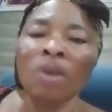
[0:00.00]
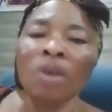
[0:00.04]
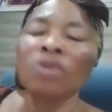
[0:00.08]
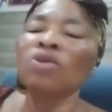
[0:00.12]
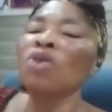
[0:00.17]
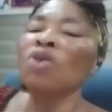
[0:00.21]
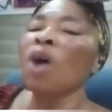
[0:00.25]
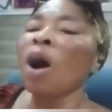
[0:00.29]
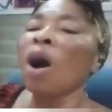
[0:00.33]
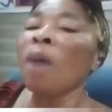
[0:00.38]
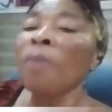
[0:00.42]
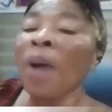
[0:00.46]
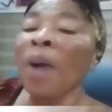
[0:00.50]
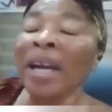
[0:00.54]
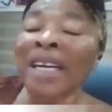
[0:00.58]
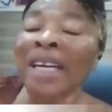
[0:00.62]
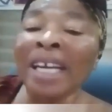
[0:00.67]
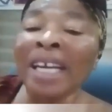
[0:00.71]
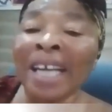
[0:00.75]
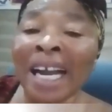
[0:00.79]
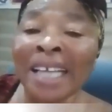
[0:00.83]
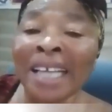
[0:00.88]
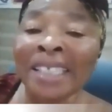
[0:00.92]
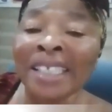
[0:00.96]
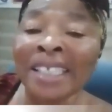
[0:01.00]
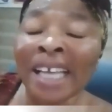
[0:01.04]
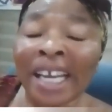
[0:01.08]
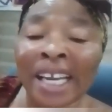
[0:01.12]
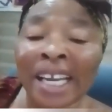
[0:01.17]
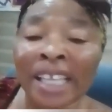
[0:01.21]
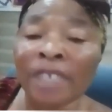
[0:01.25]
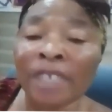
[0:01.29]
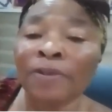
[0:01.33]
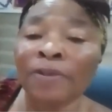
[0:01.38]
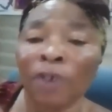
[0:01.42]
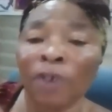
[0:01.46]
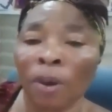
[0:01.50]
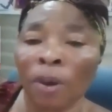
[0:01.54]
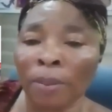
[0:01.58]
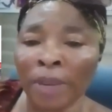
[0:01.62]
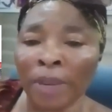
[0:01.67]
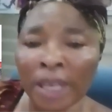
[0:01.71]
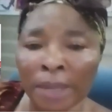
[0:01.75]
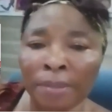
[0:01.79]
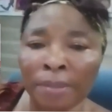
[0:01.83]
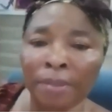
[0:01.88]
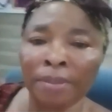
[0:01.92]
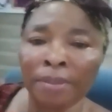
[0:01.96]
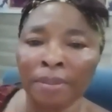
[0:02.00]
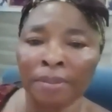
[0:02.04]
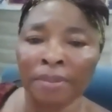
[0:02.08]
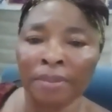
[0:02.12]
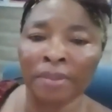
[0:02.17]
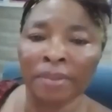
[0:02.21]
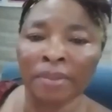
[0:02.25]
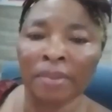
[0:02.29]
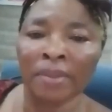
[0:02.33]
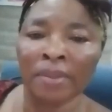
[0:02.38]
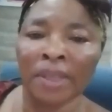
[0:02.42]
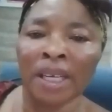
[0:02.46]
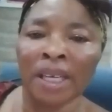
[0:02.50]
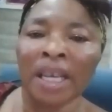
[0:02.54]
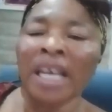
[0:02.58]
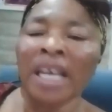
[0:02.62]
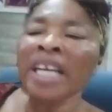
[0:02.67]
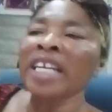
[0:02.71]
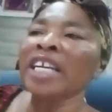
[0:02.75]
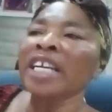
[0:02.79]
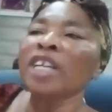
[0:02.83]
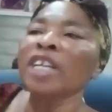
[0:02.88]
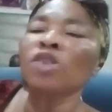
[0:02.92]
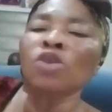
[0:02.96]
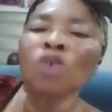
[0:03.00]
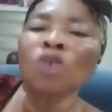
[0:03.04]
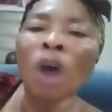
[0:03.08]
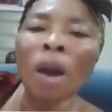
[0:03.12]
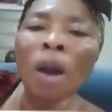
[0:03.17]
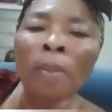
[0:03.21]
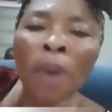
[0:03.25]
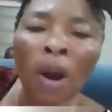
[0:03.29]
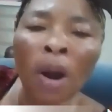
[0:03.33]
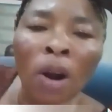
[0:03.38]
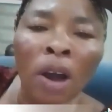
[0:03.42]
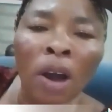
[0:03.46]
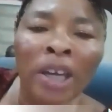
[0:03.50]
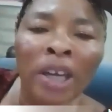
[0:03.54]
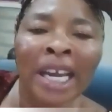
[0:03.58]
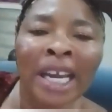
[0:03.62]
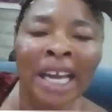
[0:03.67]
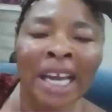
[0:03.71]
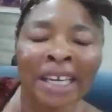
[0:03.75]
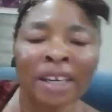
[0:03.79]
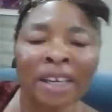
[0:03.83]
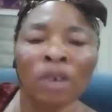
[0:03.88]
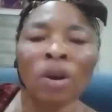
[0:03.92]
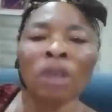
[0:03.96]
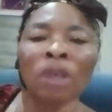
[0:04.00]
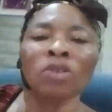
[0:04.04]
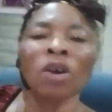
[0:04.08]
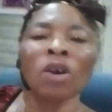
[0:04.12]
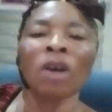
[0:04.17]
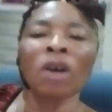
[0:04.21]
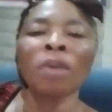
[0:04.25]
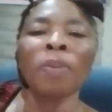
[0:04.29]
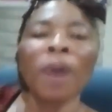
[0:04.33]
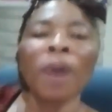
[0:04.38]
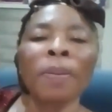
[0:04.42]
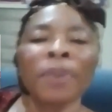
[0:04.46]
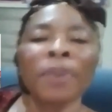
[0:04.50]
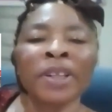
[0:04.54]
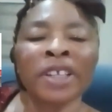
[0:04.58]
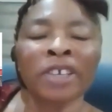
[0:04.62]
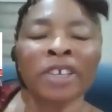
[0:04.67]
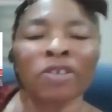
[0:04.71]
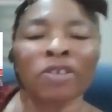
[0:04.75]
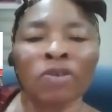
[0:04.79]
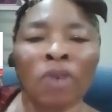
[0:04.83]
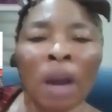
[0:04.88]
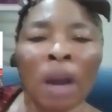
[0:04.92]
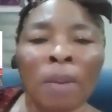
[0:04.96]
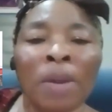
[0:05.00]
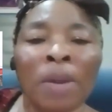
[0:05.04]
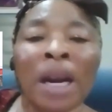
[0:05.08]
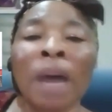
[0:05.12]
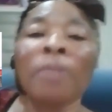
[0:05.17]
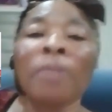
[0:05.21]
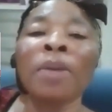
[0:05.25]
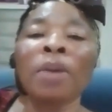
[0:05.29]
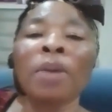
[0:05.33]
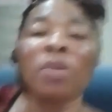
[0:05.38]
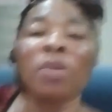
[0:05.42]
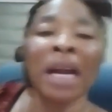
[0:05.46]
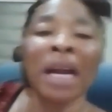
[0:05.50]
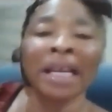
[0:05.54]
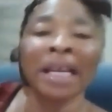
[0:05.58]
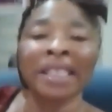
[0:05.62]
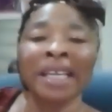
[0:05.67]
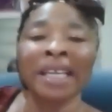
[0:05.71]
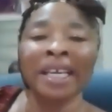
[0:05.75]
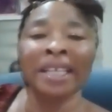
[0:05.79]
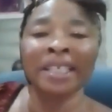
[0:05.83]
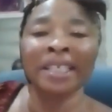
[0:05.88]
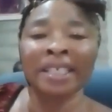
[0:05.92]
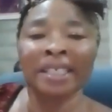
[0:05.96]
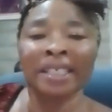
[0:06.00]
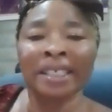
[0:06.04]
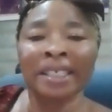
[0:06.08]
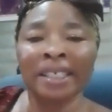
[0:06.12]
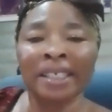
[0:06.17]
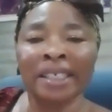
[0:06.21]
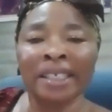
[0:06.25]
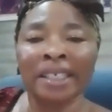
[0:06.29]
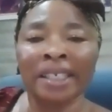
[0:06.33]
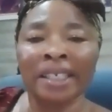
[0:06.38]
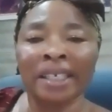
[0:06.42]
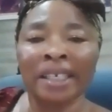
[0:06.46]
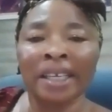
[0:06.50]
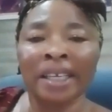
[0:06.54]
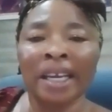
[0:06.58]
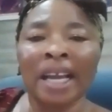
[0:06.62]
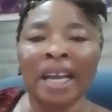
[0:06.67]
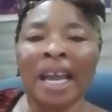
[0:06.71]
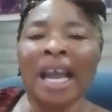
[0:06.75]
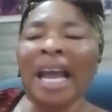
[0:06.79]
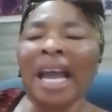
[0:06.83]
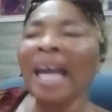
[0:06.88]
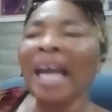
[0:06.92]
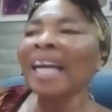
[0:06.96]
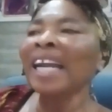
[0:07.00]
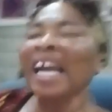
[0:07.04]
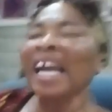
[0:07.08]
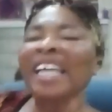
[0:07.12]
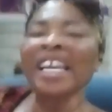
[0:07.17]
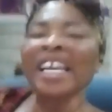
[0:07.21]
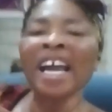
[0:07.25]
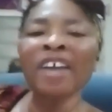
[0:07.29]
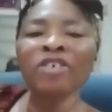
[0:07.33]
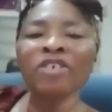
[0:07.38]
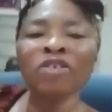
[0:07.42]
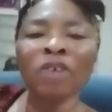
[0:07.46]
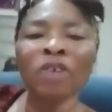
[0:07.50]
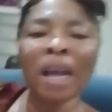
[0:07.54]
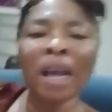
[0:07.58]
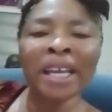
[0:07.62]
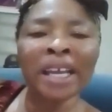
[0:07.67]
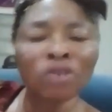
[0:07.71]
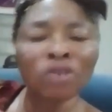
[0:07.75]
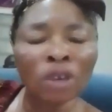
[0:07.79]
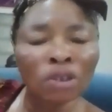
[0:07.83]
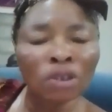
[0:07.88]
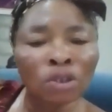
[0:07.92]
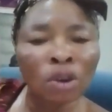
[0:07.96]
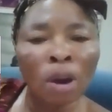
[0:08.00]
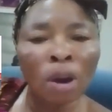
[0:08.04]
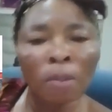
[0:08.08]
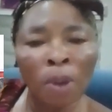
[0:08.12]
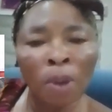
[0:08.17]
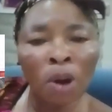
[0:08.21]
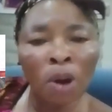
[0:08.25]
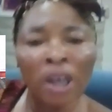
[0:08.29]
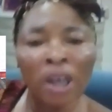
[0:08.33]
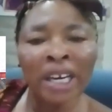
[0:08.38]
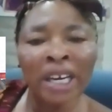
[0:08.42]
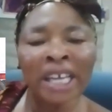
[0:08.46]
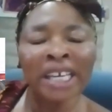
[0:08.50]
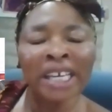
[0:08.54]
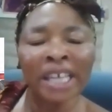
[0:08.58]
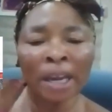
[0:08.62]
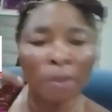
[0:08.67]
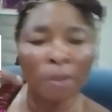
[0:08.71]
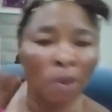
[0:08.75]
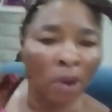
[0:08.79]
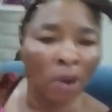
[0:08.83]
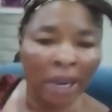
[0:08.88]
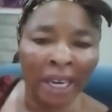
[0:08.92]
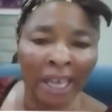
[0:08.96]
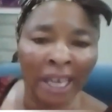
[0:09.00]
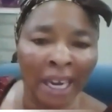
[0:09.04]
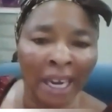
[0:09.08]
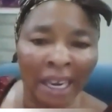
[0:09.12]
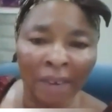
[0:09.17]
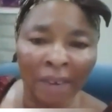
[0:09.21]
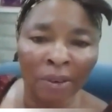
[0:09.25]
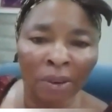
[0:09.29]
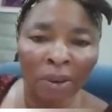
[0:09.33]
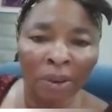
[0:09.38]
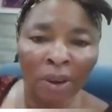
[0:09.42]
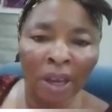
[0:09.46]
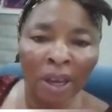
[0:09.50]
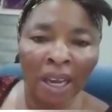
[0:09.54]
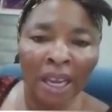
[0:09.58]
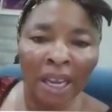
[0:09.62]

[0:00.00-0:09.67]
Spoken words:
nobody can take it from him ni so bolonia de no wotono popete so amana mbabu na ten ena yen so ayeto so boloni ne mo keka no